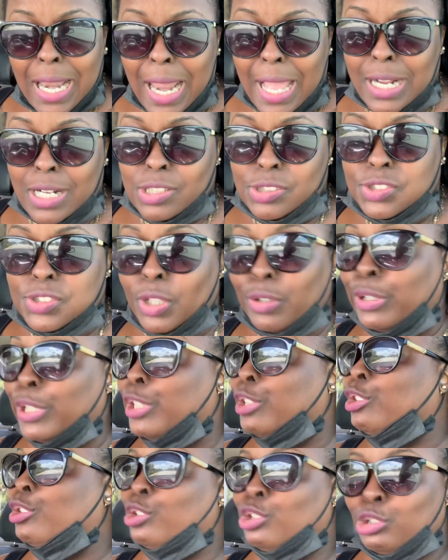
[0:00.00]
like a
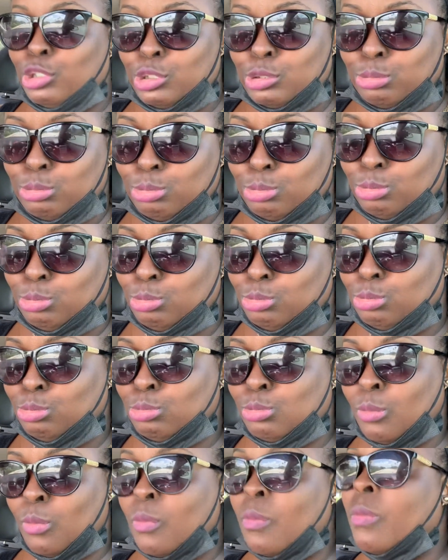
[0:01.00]
certain look,
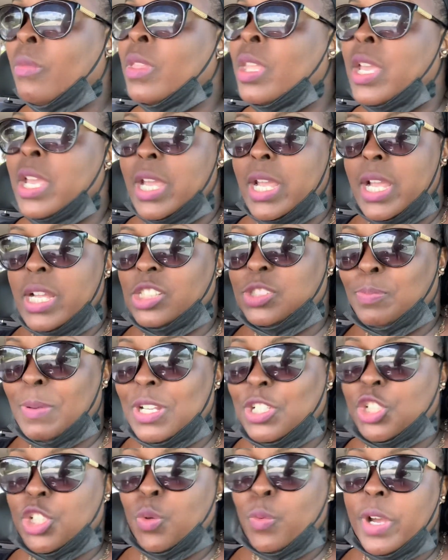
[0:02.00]

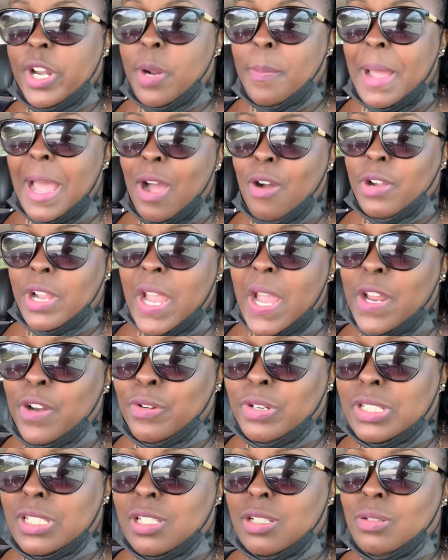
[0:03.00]
especially when I'm out
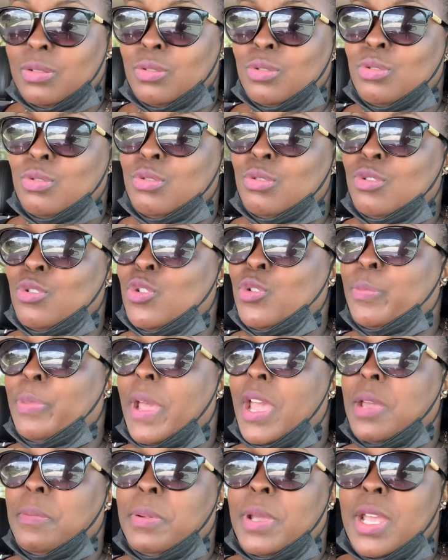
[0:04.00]
catering to, ooh,
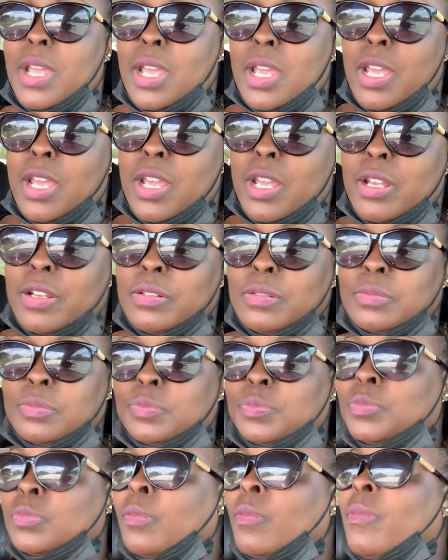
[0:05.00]
baby.
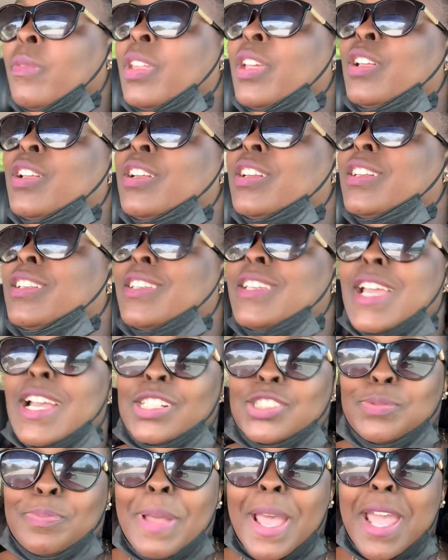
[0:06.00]

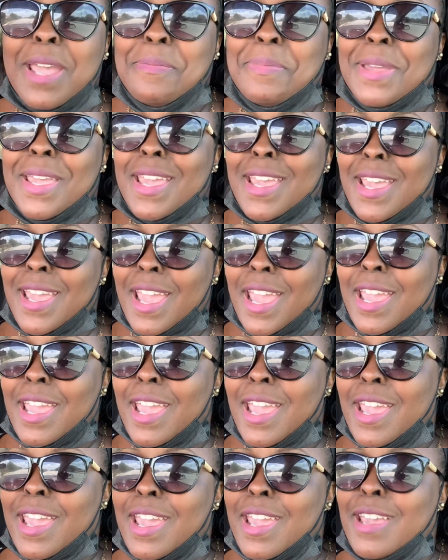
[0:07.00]
Yes,
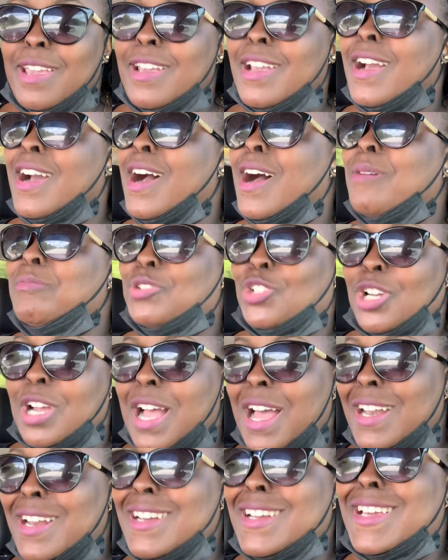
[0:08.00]
baby, I'm
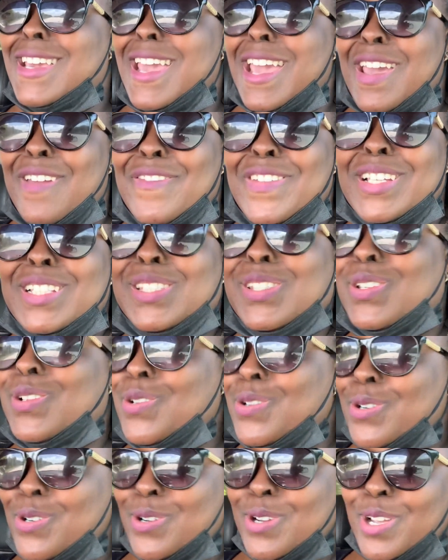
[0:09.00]
trying to give it
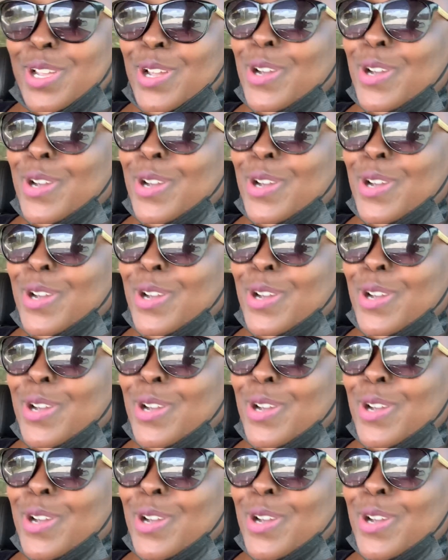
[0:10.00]
to